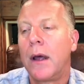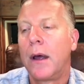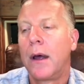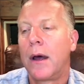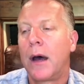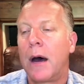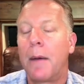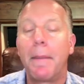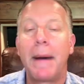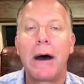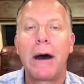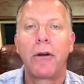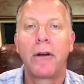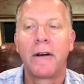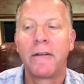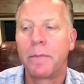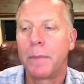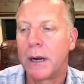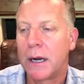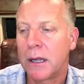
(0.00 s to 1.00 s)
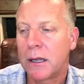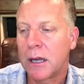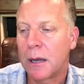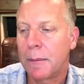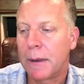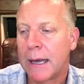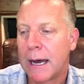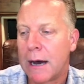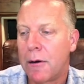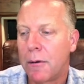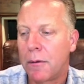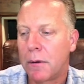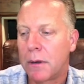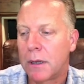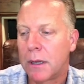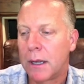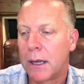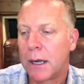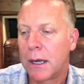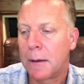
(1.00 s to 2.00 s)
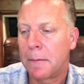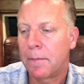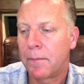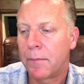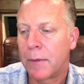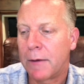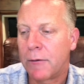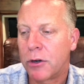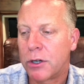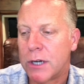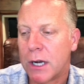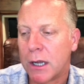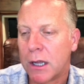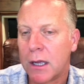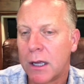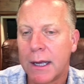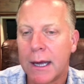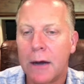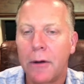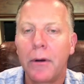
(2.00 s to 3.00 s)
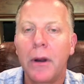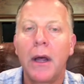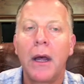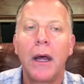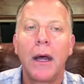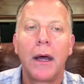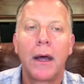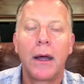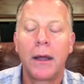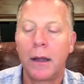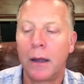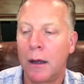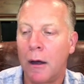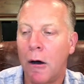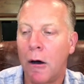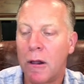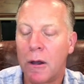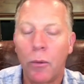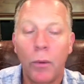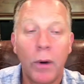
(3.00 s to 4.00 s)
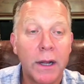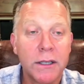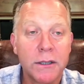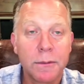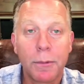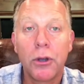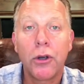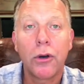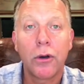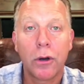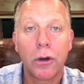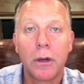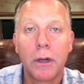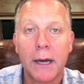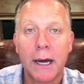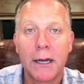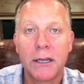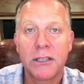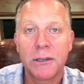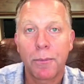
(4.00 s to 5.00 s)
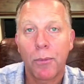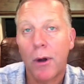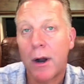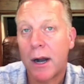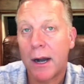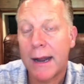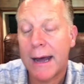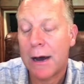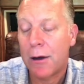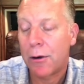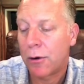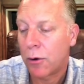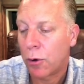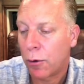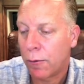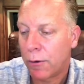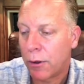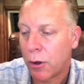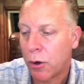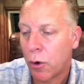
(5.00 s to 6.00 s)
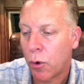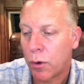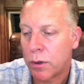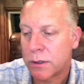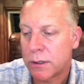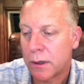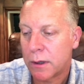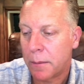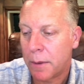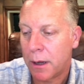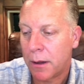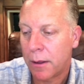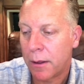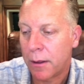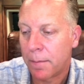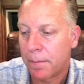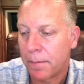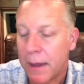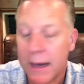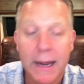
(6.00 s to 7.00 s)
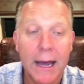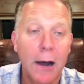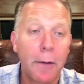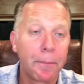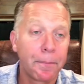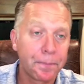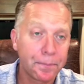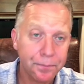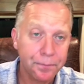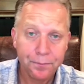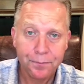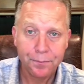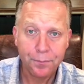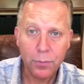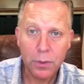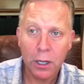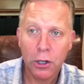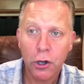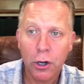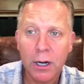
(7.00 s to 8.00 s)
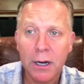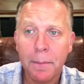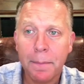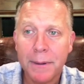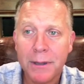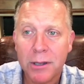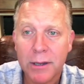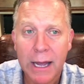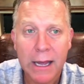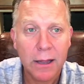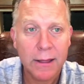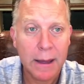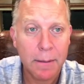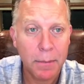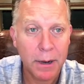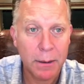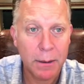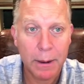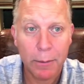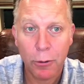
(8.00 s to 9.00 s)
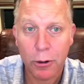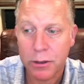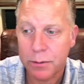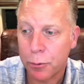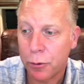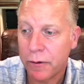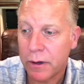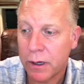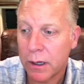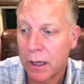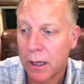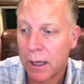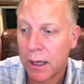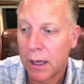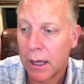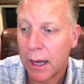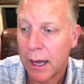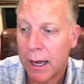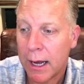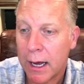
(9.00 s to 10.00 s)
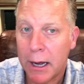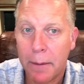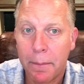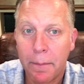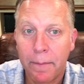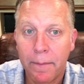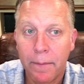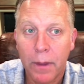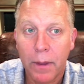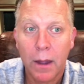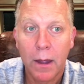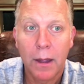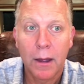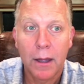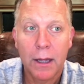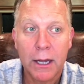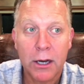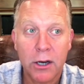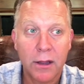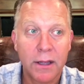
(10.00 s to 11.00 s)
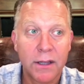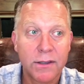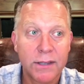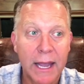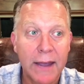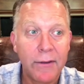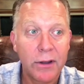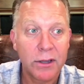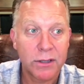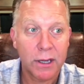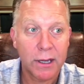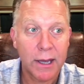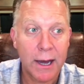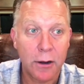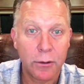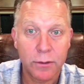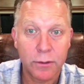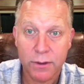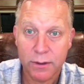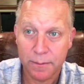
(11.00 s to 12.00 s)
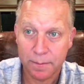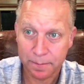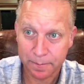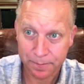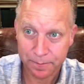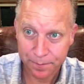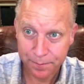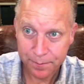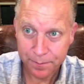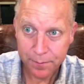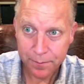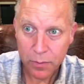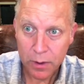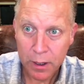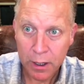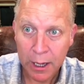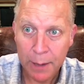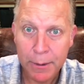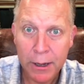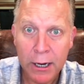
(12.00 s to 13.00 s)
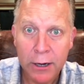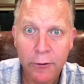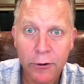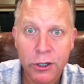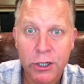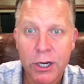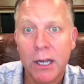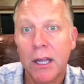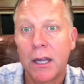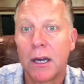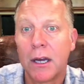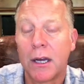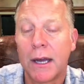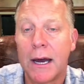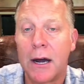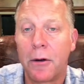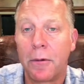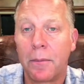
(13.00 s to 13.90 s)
amount of money coming out of your checking account all at once, but you could kind of spread it out over the course of the month. Anyhow, you're going to take that money. Remember, it's moving into these savings accounts coming out of your checking account.